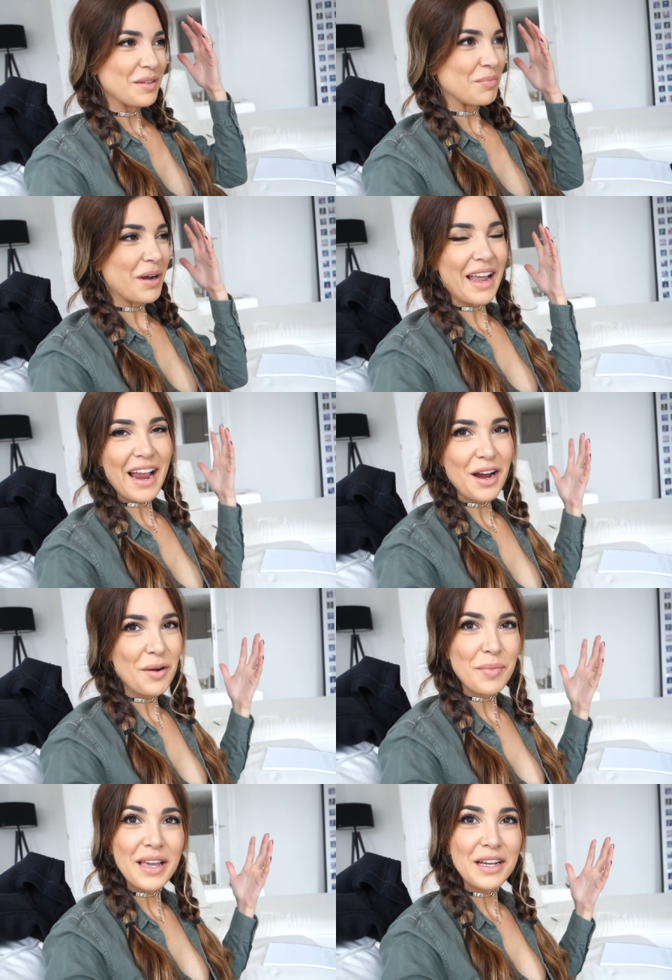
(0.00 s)
my
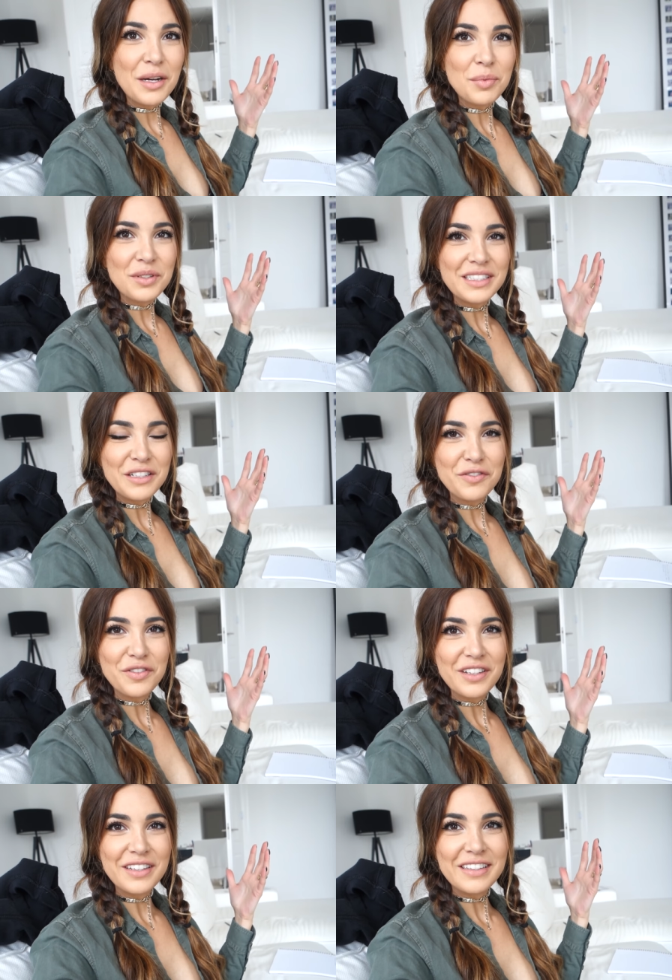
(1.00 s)
hair and makeup was
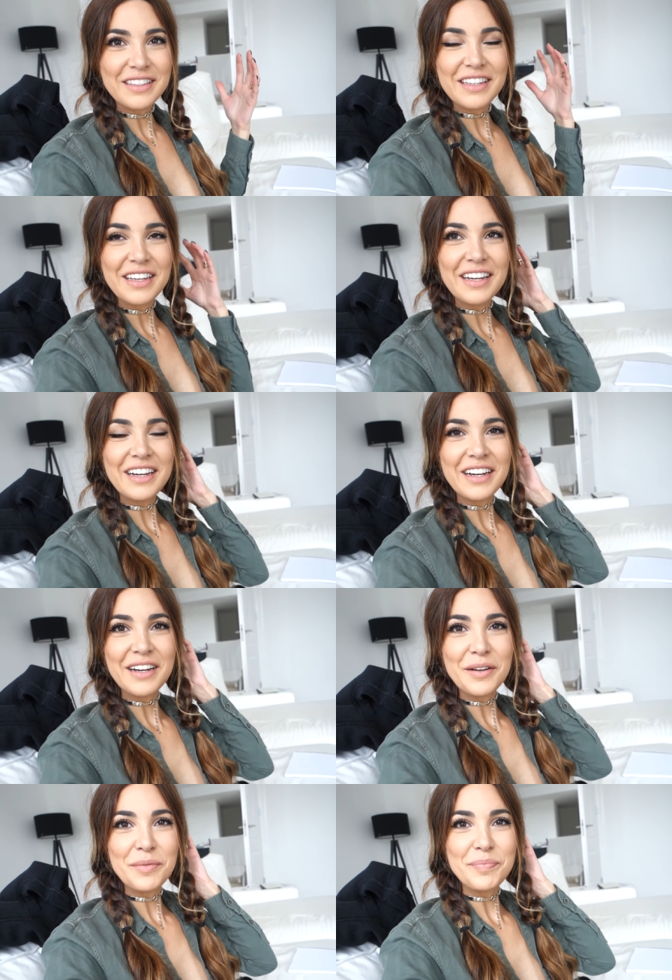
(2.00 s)
different
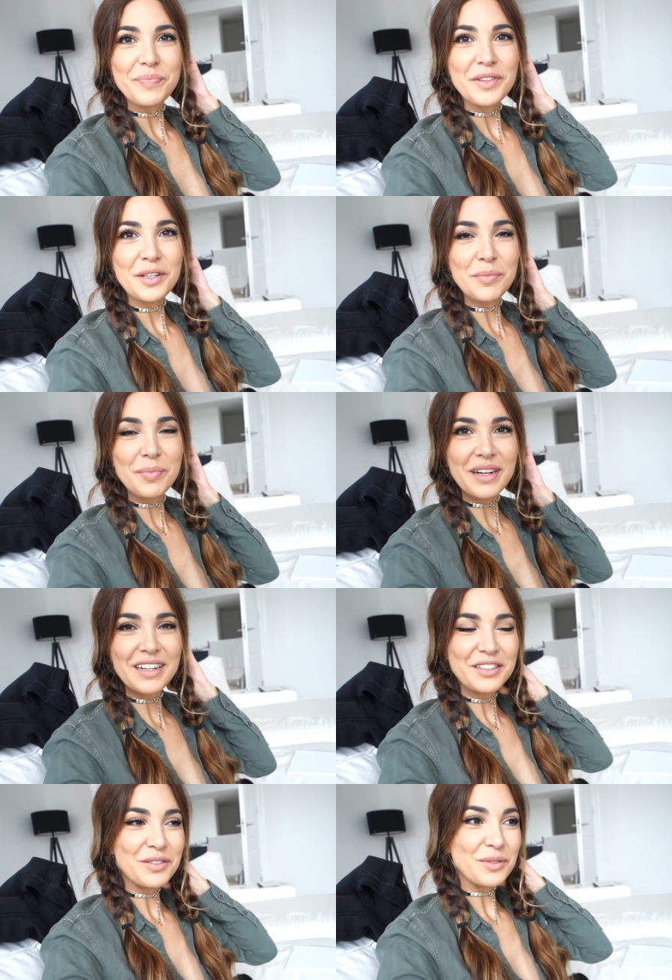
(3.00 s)
um,
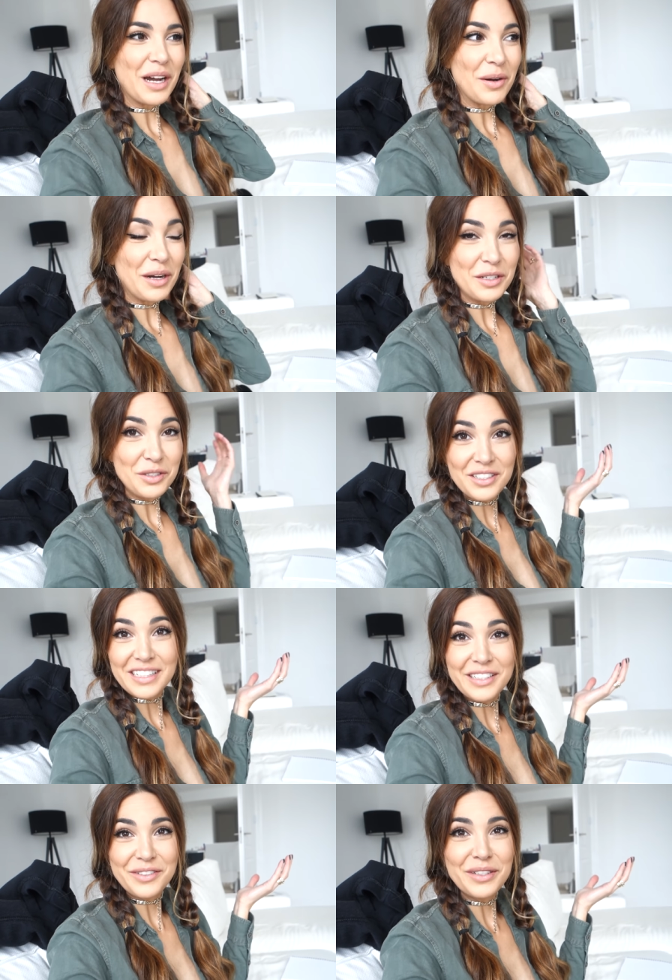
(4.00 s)
compared to how I
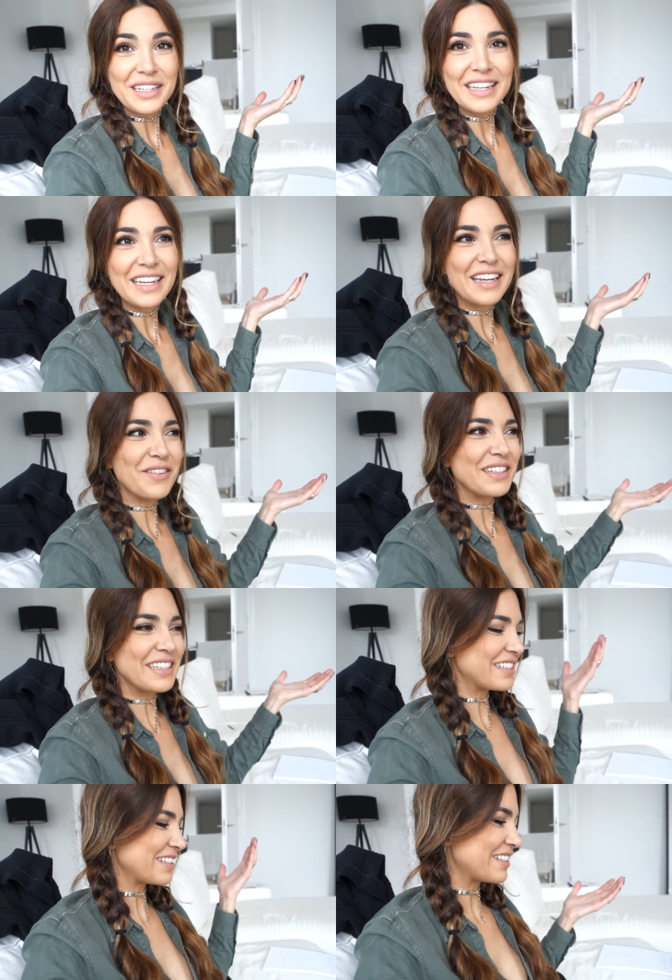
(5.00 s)
usually do it and
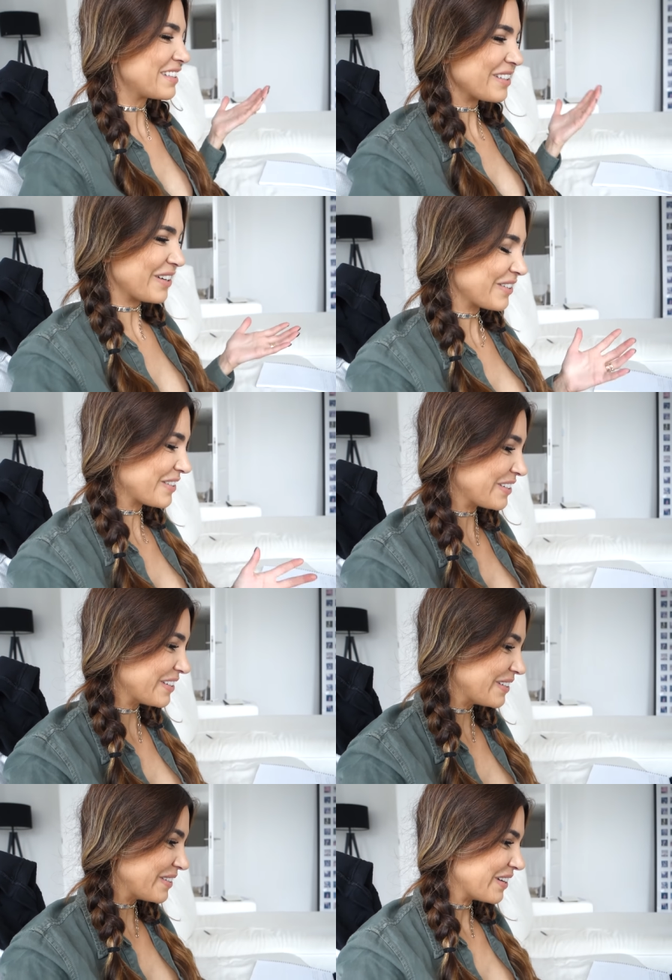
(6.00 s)
everything's just so
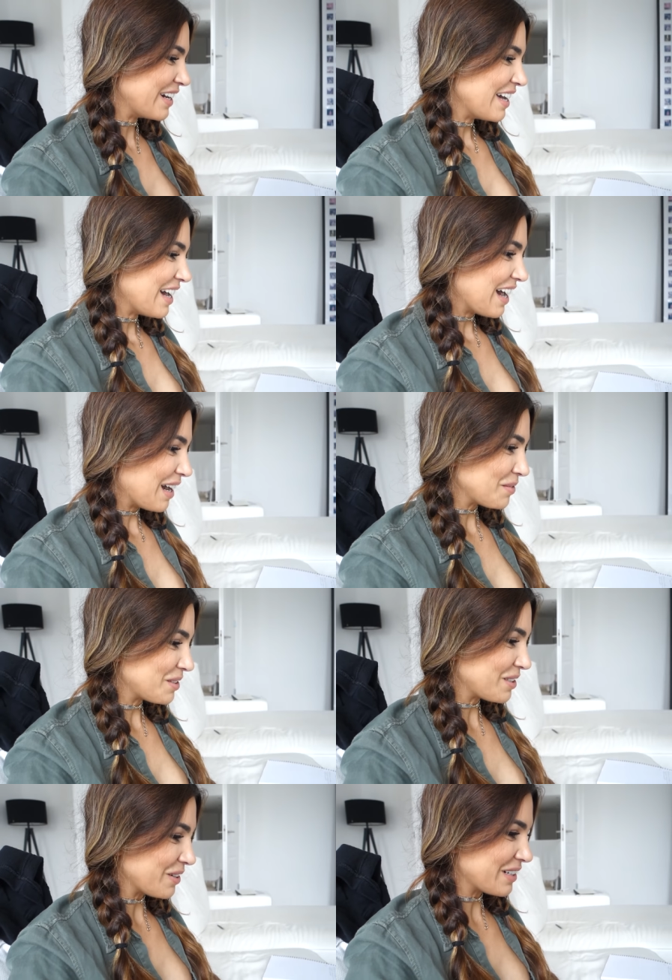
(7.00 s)
cool. I'm
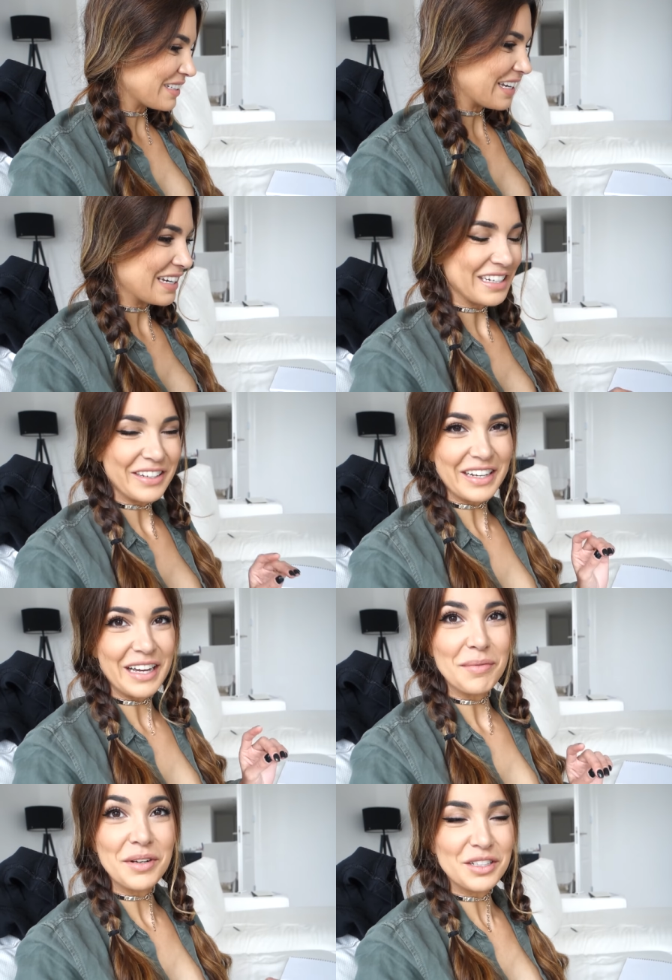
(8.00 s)
so excited.
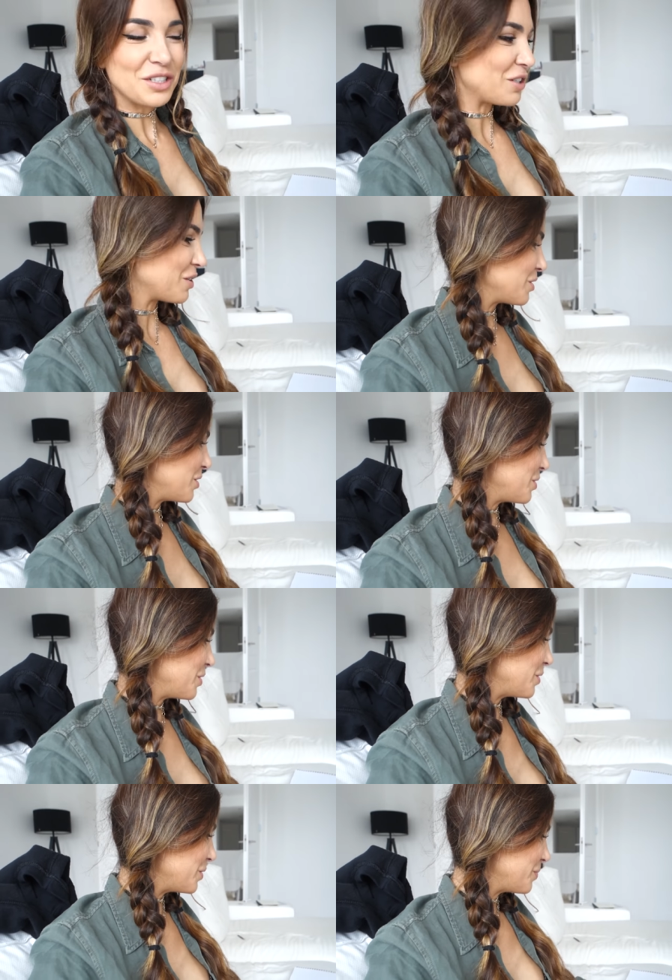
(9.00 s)
Okay, I'm gonna show
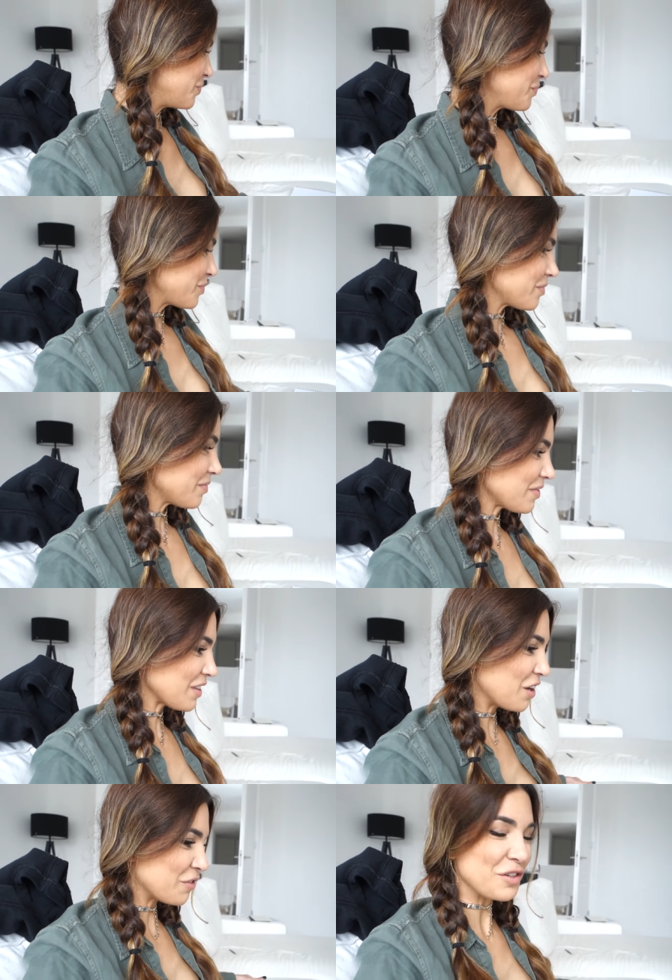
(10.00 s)
you
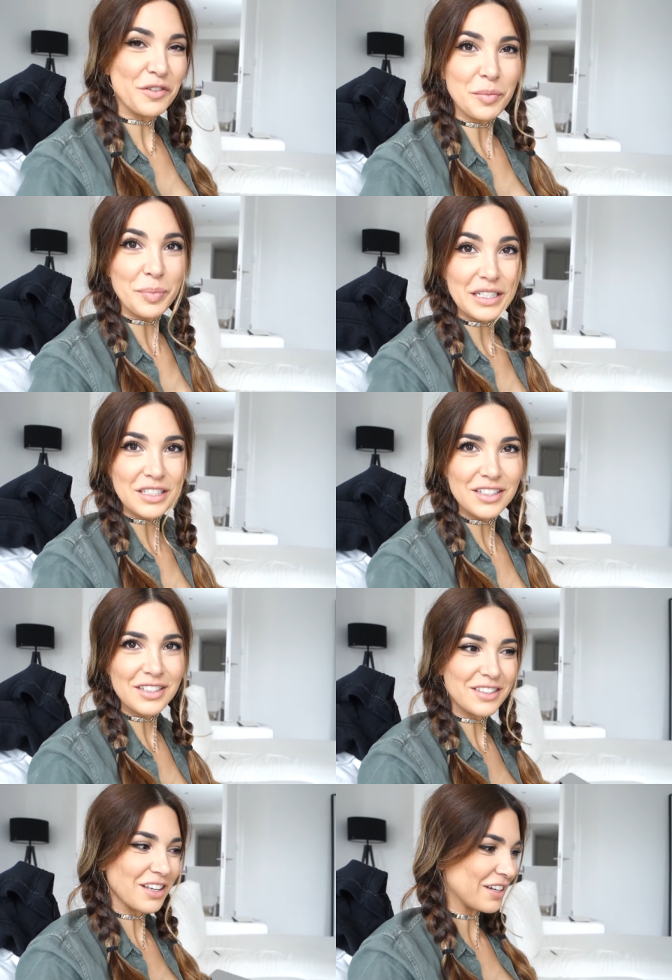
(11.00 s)
a few of the
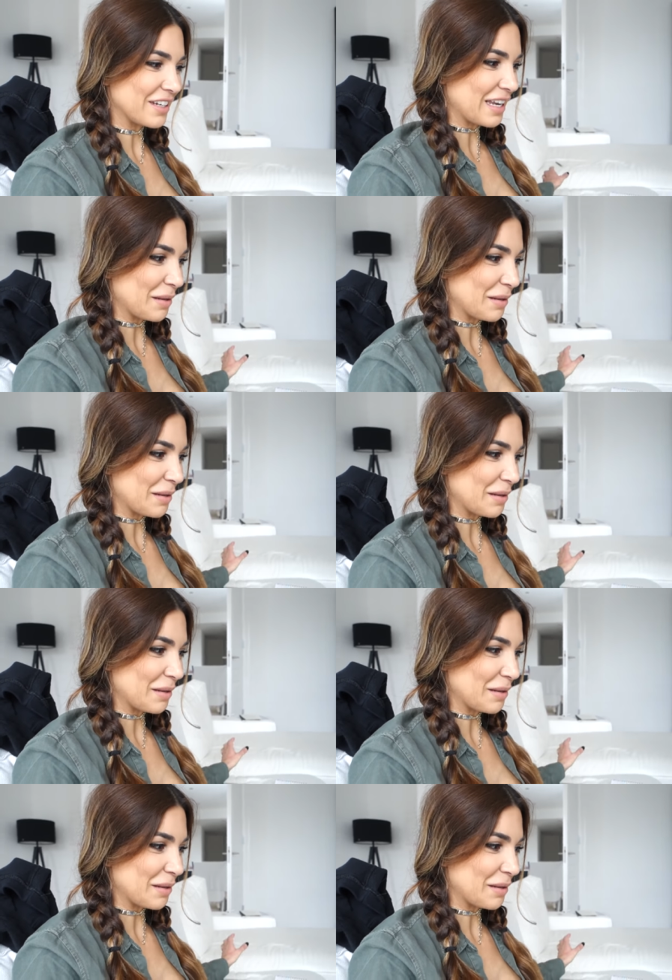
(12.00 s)
pictures on the